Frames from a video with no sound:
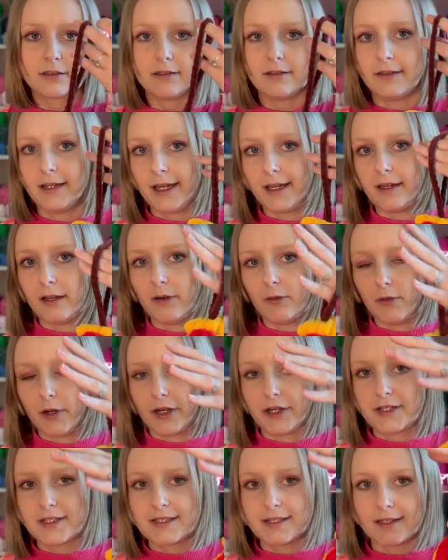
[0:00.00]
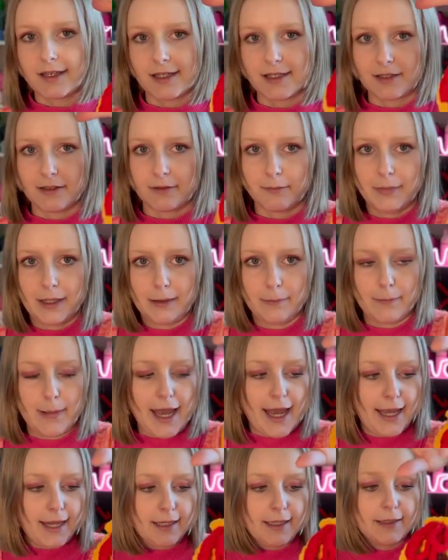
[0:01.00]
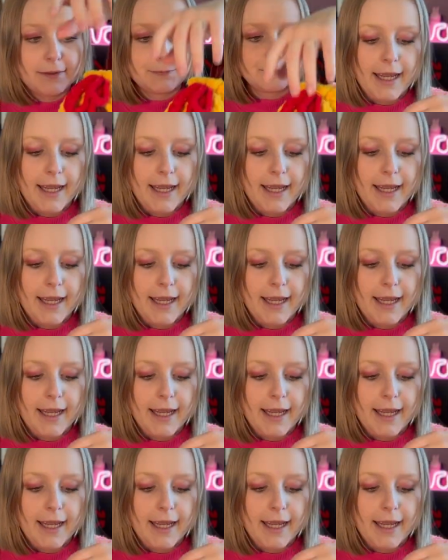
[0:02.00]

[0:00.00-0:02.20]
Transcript: that works as a bell bag,